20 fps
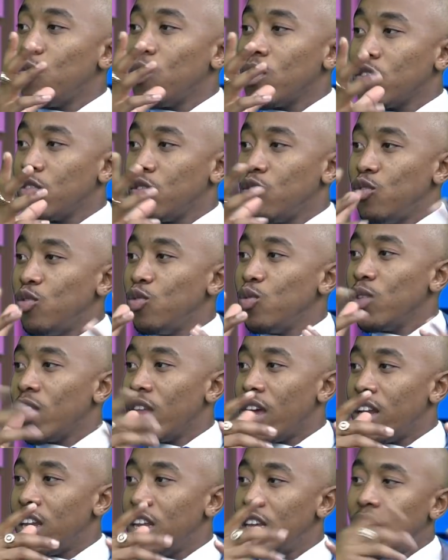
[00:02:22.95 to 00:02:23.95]
was to do
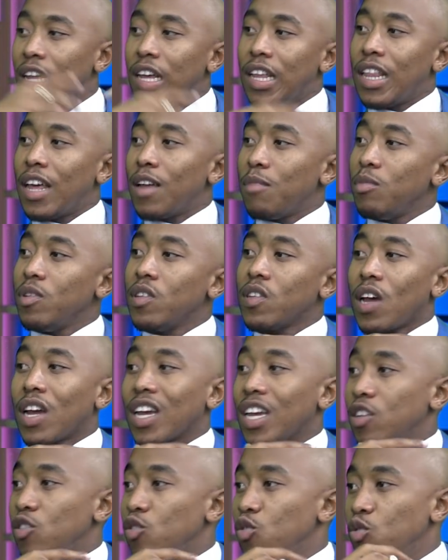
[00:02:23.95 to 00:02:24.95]
that, that means I
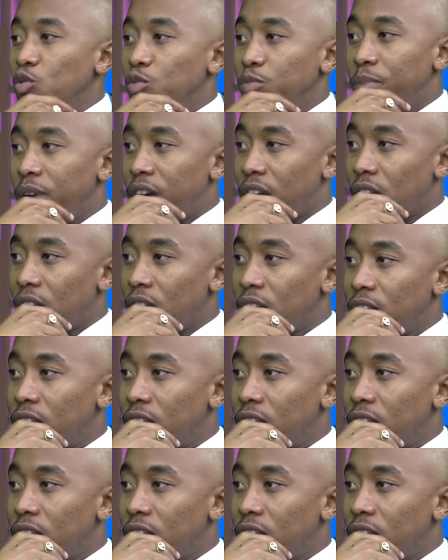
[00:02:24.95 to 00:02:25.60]
can do better.